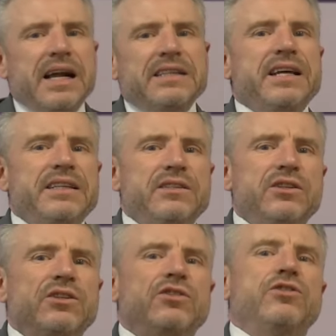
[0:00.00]
And
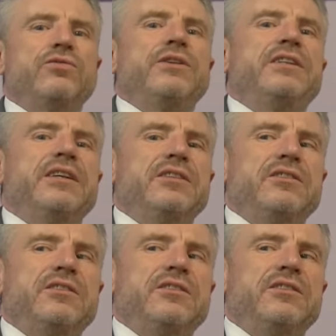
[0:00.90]
then three
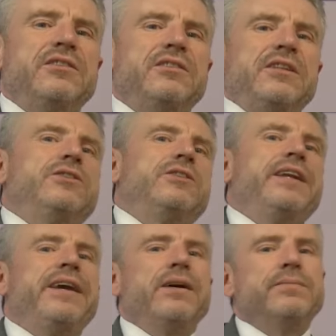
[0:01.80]
things that you
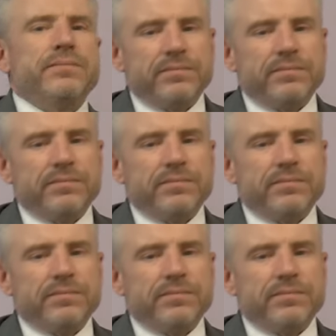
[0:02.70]
can hear